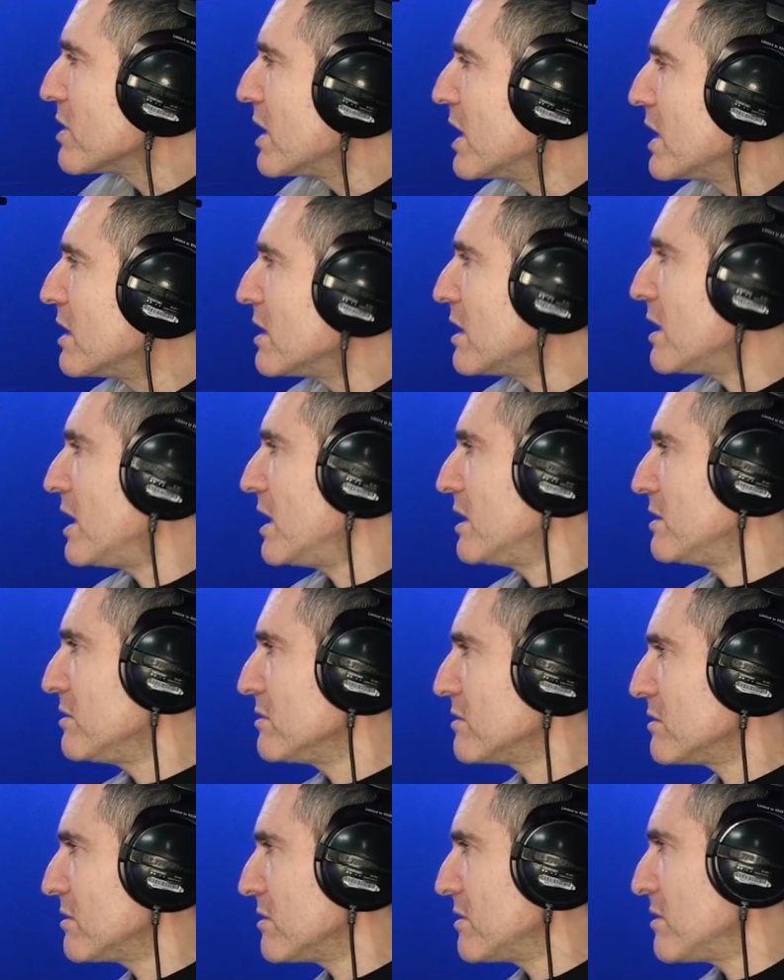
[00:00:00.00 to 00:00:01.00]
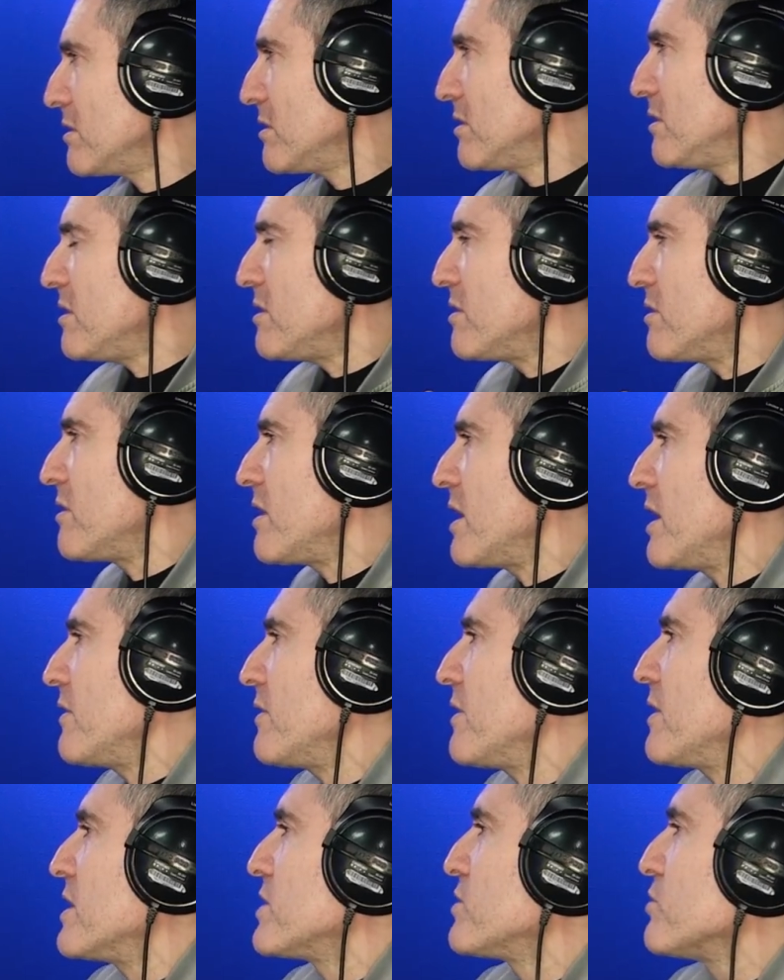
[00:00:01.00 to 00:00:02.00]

And you know, there's